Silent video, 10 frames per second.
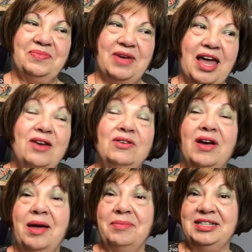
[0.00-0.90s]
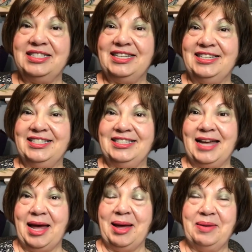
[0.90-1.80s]
I don't know how much stitching
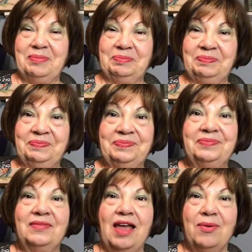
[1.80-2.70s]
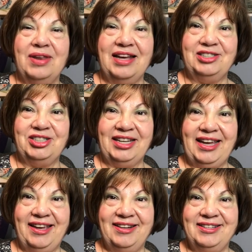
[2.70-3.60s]
time I will actually
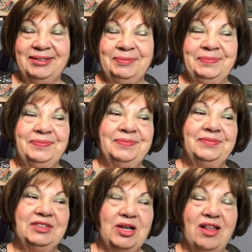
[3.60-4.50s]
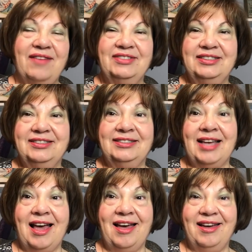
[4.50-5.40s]
get. So I'll have to
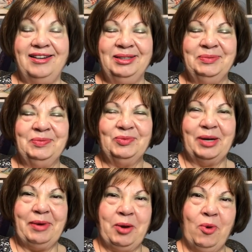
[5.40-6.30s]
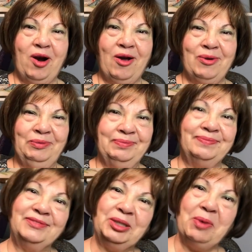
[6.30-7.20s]
decide what I'm going to work on
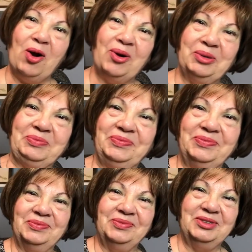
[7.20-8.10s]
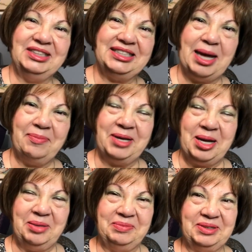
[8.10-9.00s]
tomorrow when the time
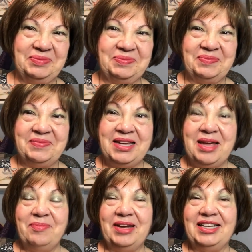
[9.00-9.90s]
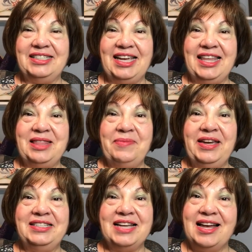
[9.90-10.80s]
comes. But in the
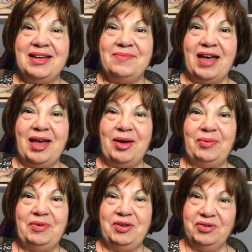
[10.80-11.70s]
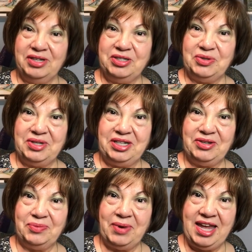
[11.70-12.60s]
meantime, I hope you're enjoying
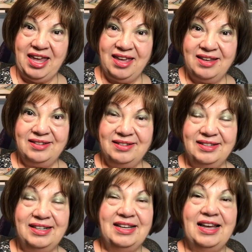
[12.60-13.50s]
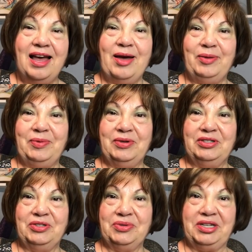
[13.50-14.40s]
your weekend. I hope you're
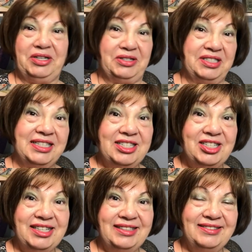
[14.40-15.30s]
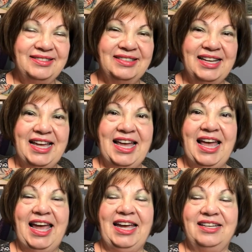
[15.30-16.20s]
enjoying your stitching.
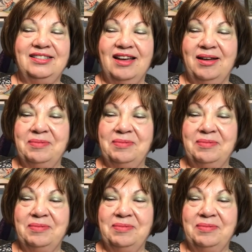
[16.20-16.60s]
And